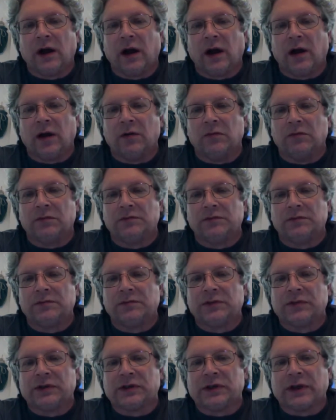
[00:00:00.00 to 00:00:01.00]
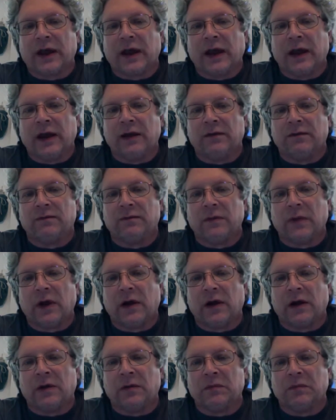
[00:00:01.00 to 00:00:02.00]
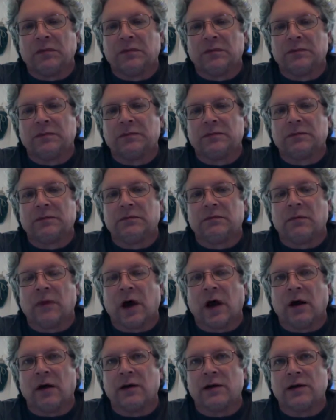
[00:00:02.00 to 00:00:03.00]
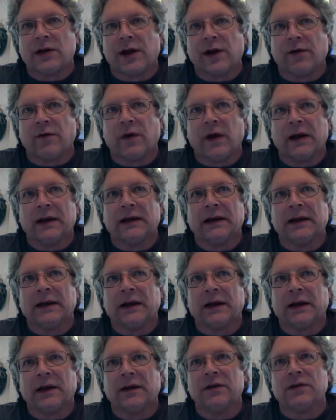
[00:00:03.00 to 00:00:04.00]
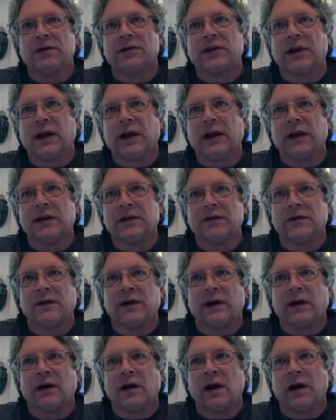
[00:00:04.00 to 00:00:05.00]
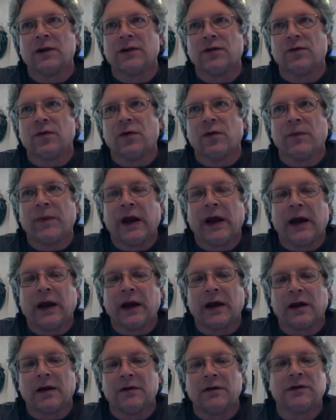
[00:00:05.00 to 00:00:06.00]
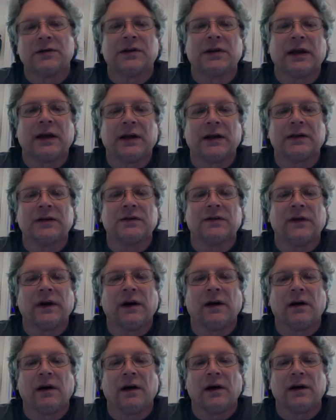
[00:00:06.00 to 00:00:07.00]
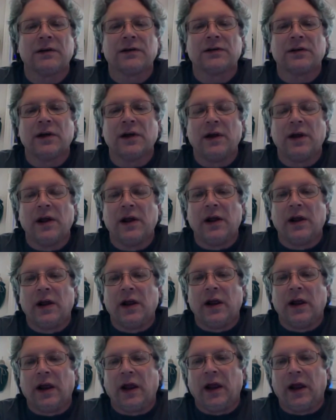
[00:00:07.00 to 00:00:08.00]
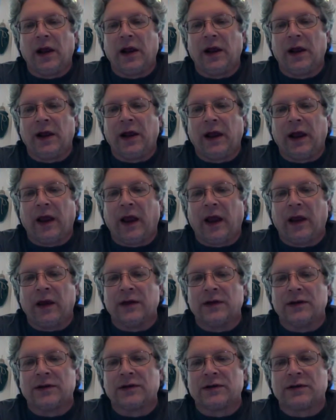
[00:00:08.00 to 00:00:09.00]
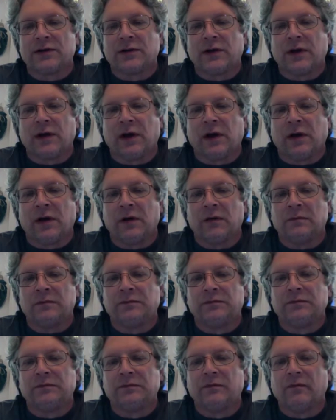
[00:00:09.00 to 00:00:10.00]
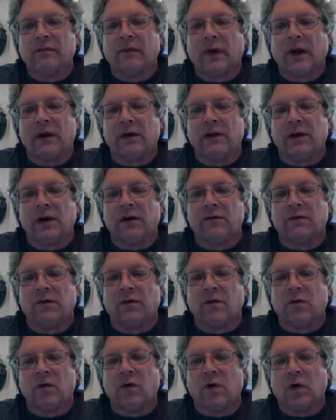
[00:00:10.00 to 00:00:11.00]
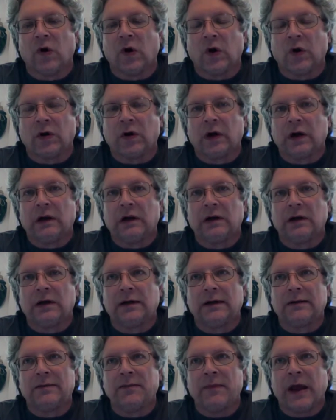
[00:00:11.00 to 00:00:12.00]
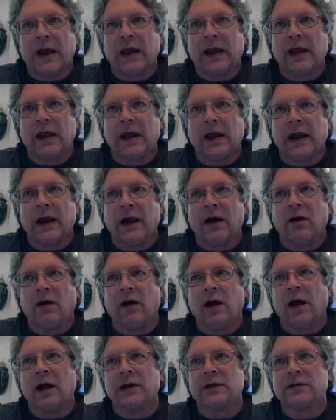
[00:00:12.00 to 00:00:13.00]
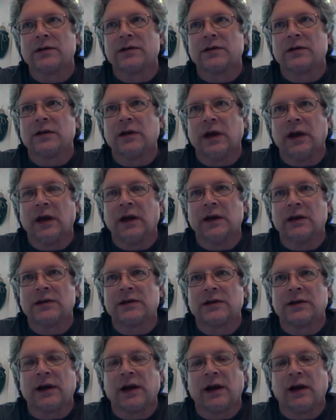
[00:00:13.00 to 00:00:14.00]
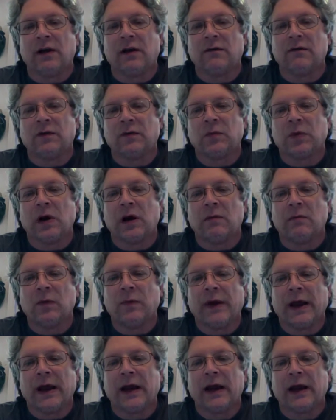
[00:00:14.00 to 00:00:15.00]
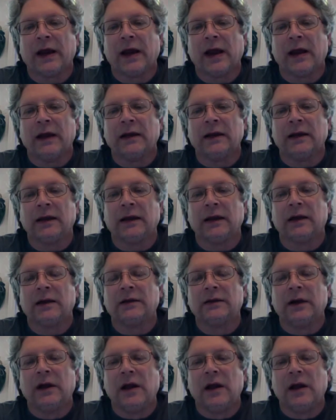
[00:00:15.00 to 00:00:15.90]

um, say, um, modern psychoanalytic understandings of eros or romantic understandings of eros uh, as um, therefore making eros in itself a problematic idea.